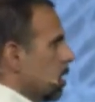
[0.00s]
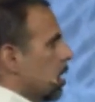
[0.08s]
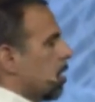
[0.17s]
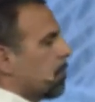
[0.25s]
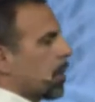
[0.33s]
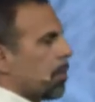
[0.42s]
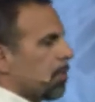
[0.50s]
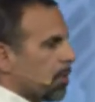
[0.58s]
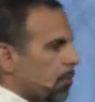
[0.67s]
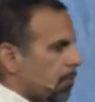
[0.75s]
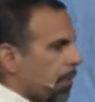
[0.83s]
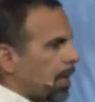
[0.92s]
of coming
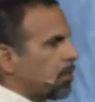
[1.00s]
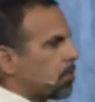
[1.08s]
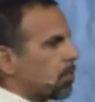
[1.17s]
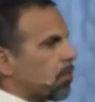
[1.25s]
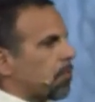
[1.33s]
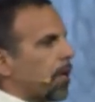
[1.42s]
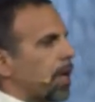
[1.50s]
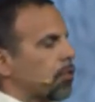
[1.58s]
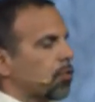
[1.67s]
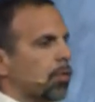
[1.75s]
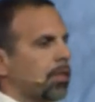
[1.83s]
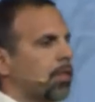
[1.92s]
face to
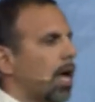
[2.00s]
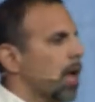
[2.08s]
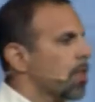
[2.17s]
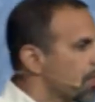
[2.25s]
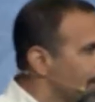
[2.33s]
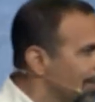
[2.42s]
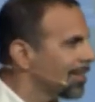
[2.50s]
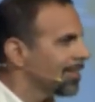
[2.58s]
face with death,